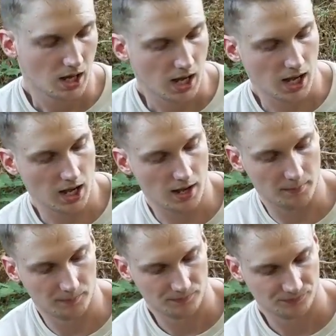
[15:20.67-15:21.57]

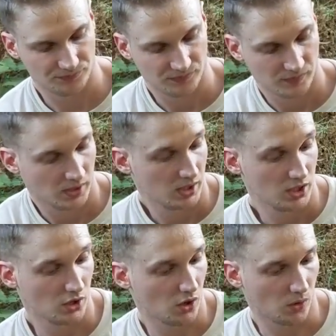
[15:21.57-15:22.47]
Um,
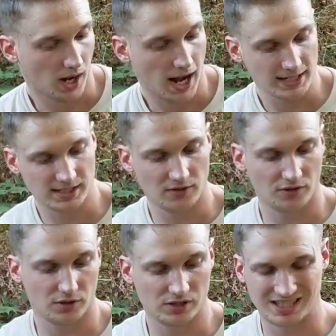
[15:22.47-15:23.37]
you know, I said that
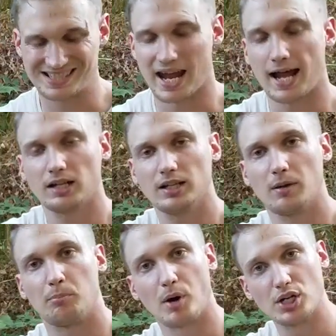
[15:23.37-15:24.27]
there's exactly a
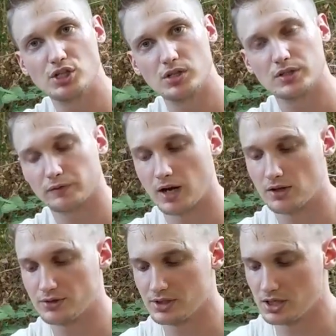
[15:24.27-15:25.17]
bunches of
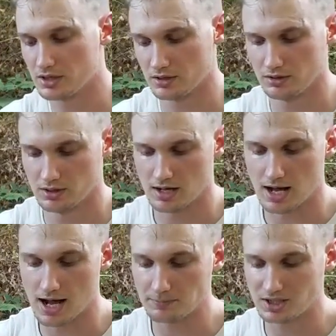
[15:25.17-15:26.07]
rounds in here.
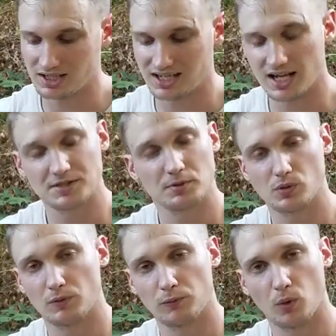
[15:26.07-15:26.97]
I'm going to guess
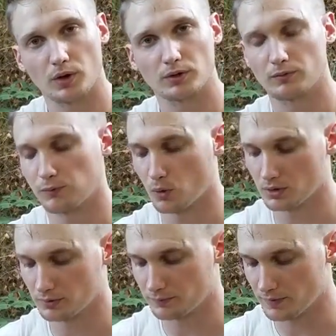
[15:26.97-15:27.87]
between 400 and
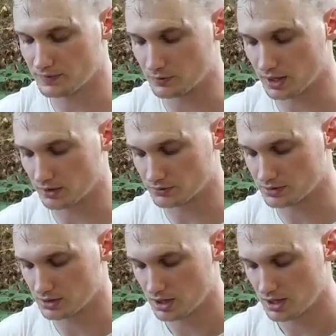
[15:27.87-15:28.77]
450 rounds.